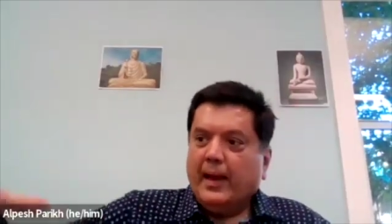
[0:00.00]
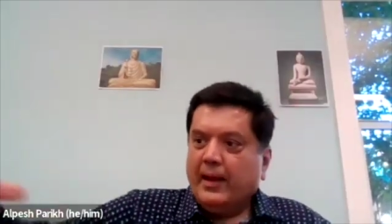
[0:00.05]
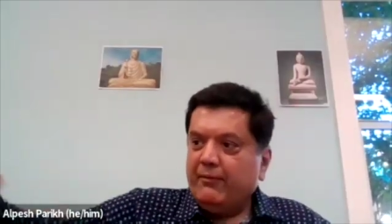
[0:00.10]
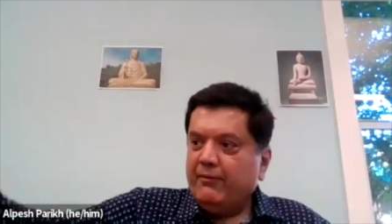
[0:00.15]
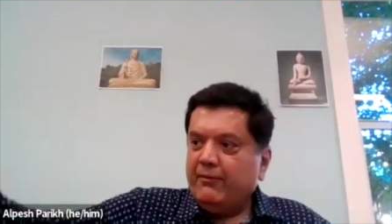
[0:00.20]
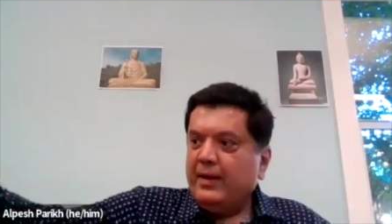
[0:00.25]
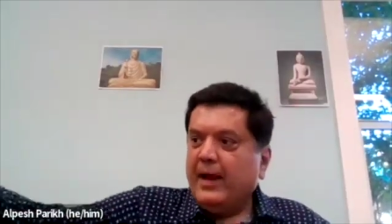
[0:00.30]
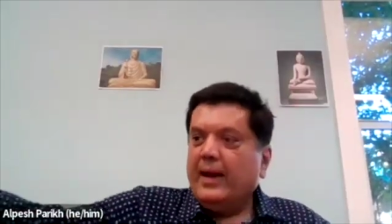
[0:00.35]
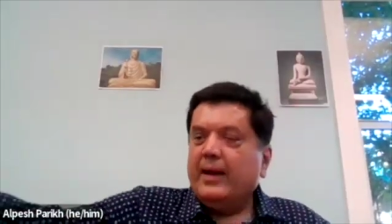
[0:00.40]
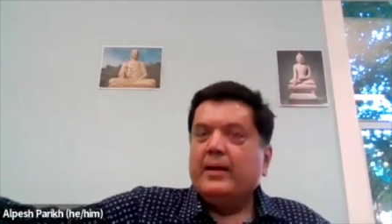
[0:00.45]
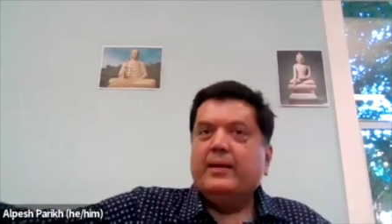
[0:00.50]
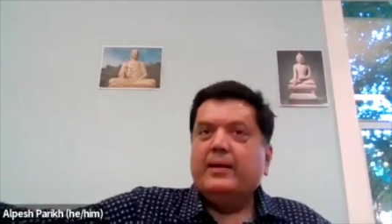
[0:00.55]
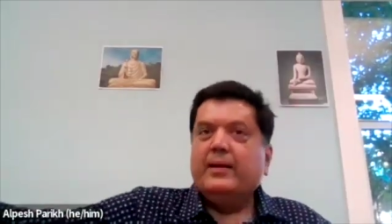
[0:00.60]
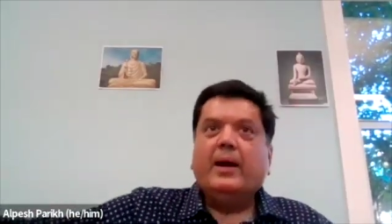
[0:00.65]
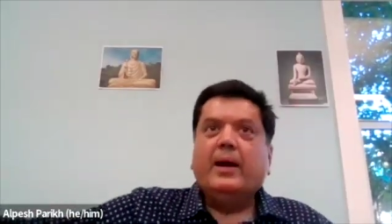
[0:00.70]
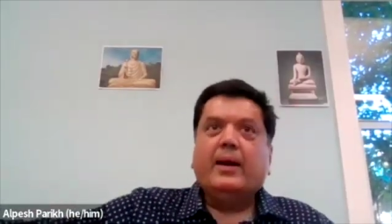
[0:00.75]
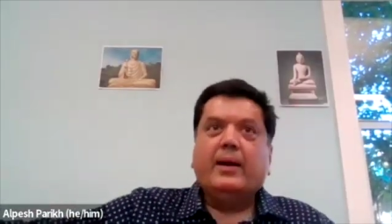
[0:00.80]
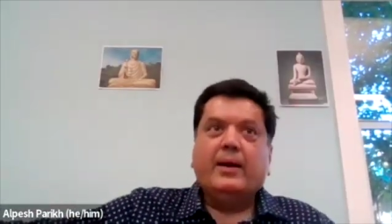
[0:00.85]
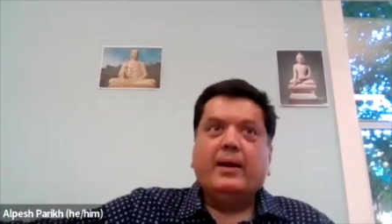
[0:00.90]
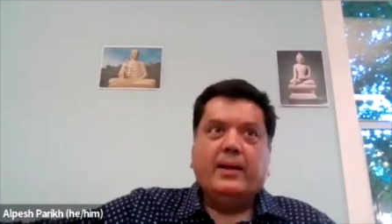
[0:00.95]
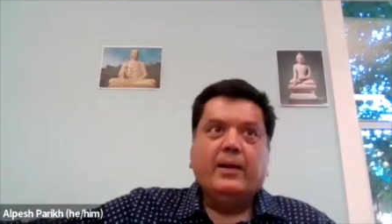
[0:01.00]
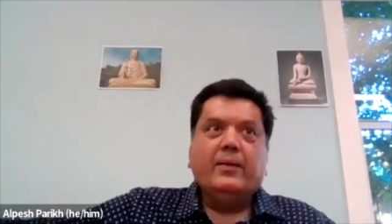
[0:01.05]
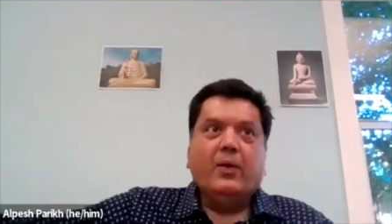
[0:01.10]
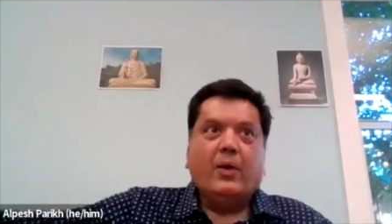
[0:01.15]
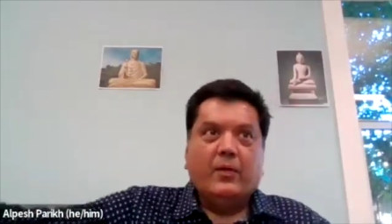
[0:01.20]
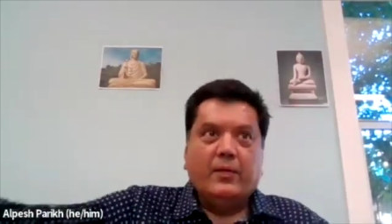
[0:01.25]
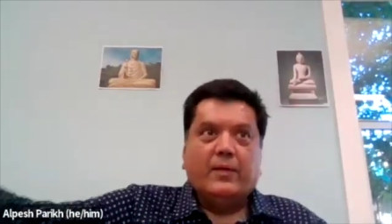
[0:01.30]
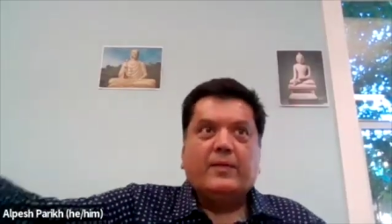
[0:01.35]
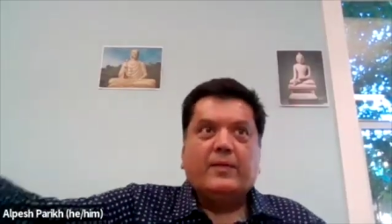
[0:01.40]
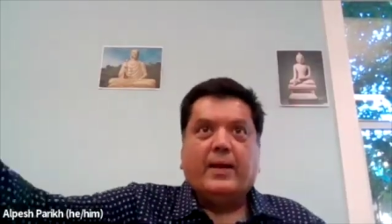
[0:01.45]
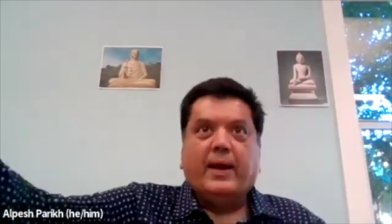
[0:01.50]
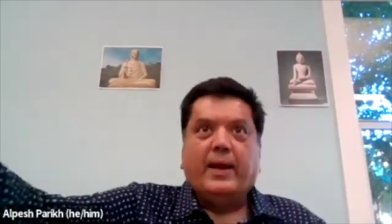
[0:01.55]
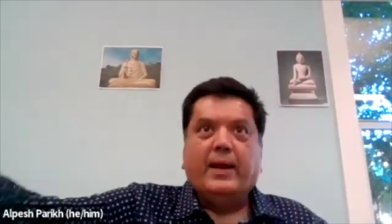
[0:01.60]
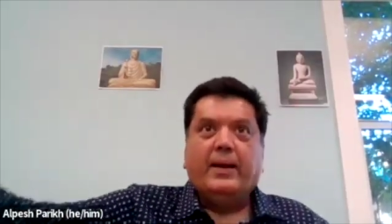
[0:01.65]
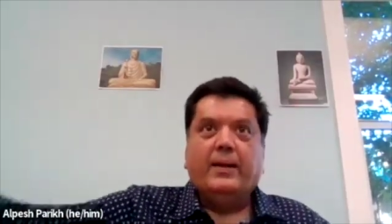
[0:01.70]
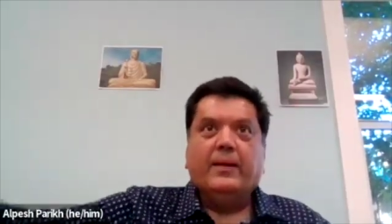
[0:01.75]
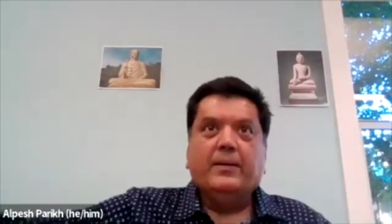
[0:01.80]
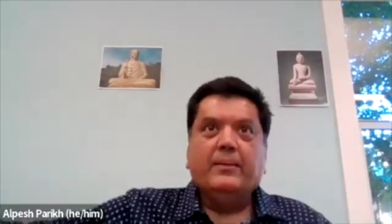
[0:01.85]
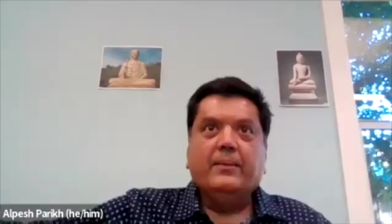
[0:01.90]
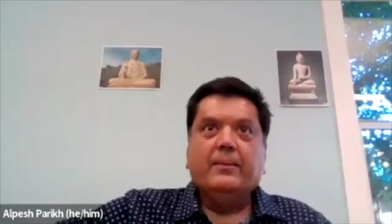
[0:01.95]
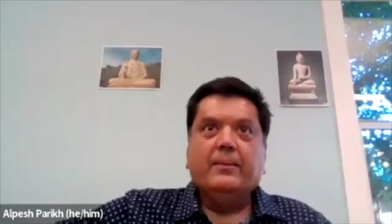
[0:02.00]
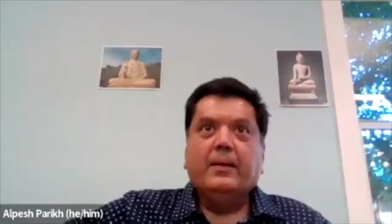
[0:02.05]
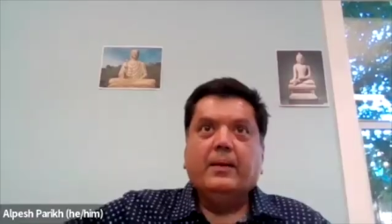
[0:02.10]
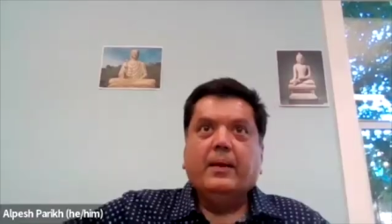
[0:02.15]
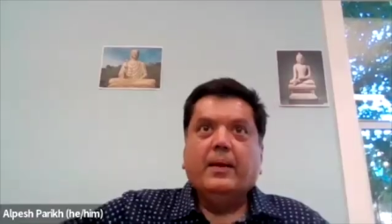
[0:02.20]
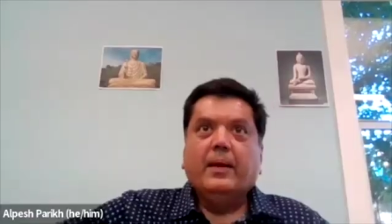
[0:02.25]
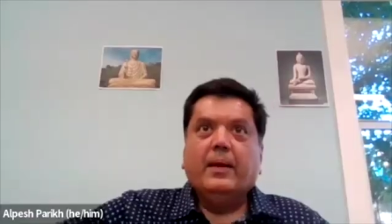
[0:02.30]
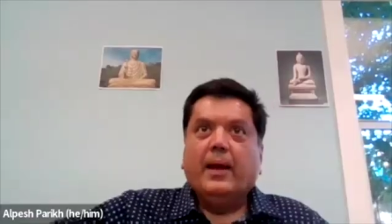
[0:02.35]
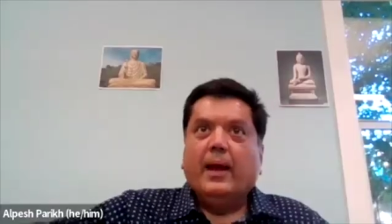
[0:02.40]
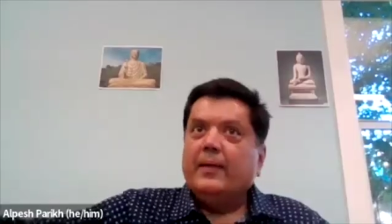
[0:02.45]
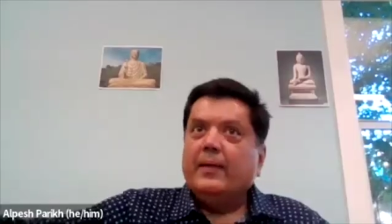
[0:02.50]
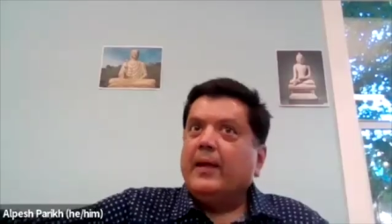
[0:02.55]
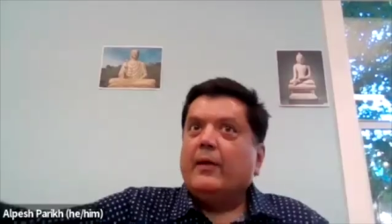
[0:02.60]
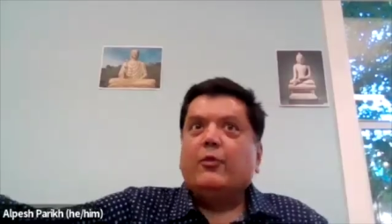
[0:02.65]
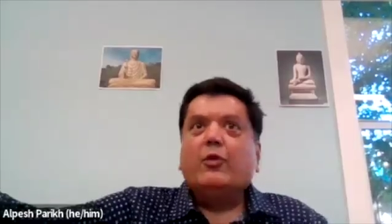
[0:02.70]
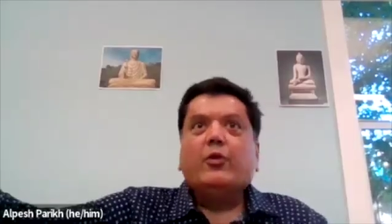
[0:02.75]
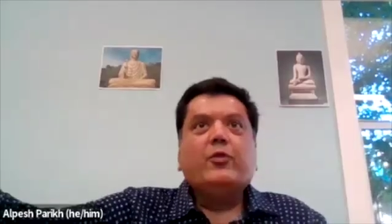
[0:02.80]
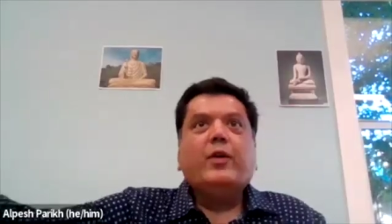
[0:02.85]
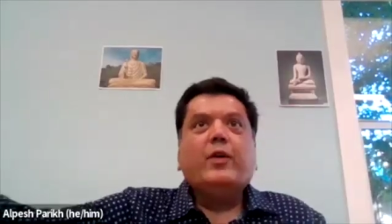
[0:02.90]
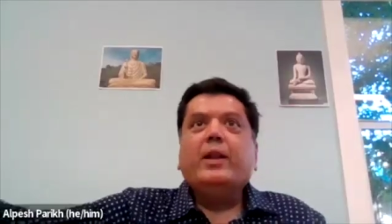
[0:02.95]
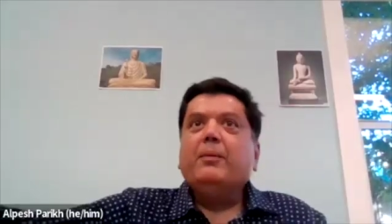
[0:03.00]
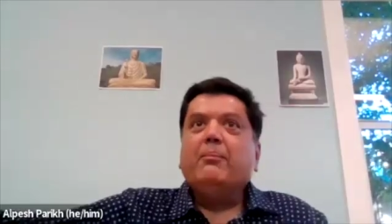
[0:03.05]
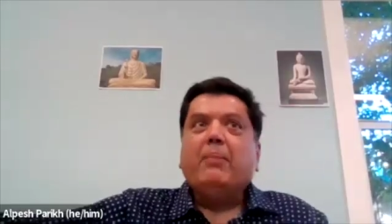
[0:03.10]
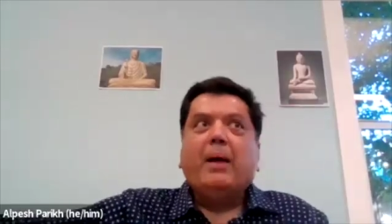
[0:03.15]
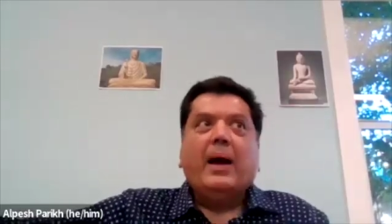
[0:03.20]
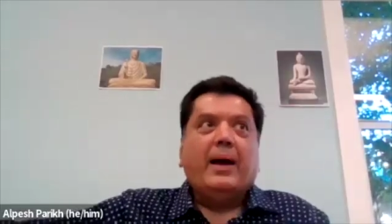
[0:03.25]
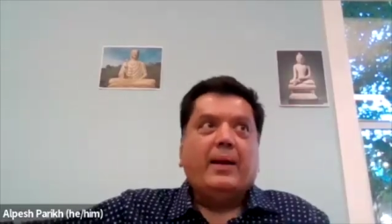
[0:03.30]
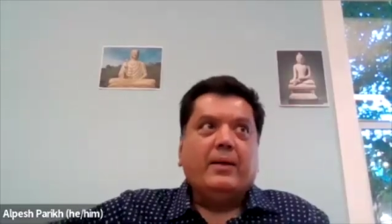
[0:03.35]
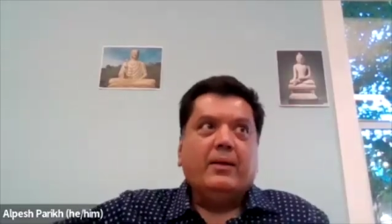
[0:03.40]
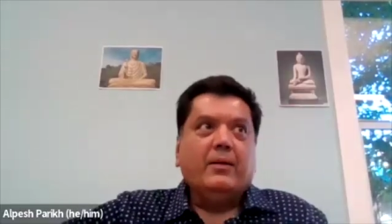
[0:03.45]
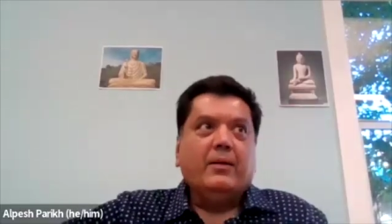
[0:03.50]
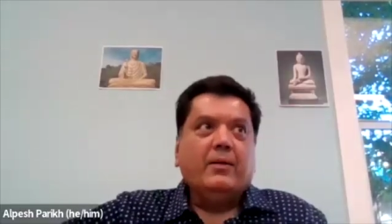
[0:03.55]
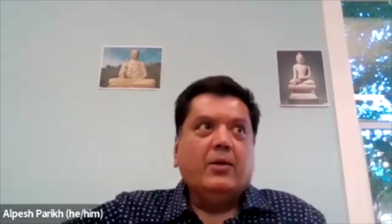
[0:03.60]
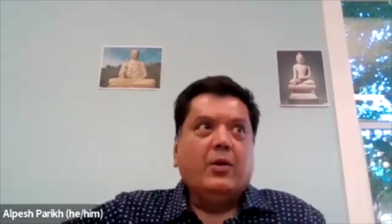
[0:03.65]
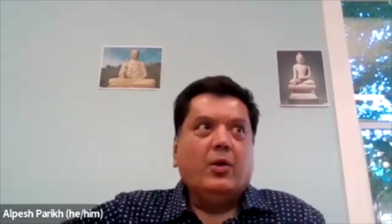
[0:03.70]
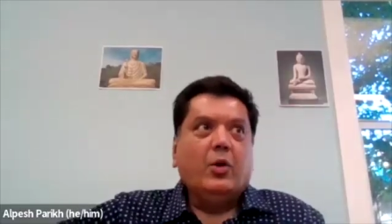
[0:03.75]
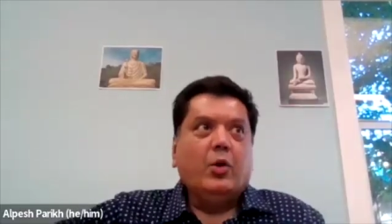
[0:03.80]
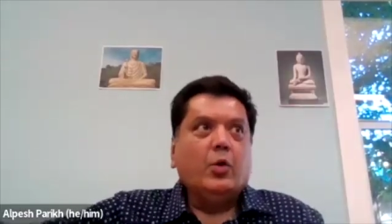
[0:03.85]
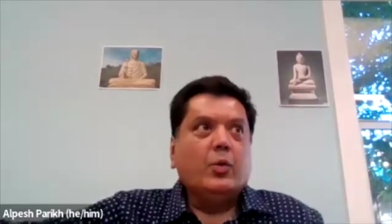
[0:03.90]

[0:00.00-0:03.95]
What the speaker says: and we had a yard on the side, and that was very barren.